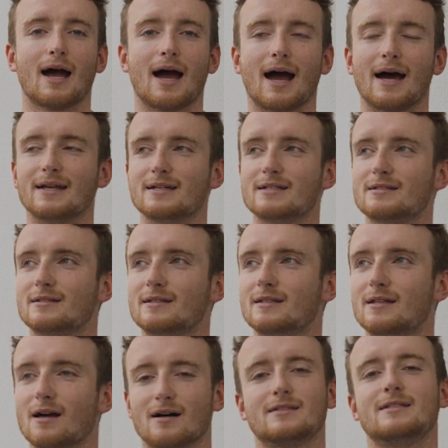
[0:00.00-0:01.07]
and it's
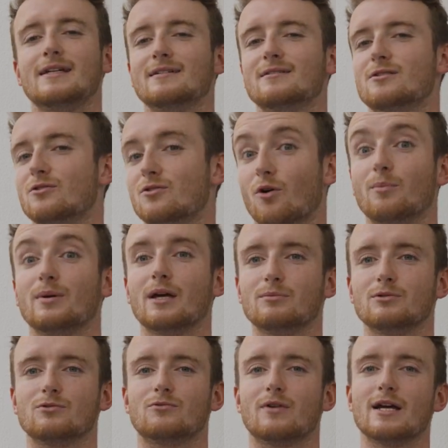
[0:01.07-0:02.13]
gutting to not be
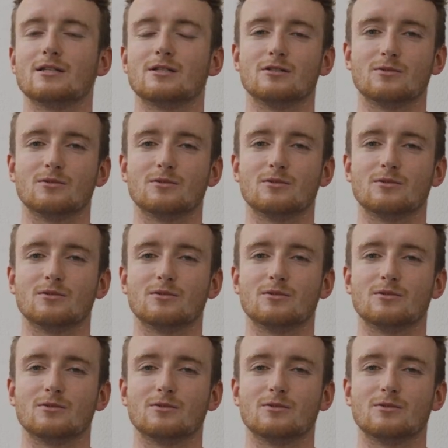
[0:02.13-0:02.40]
able to race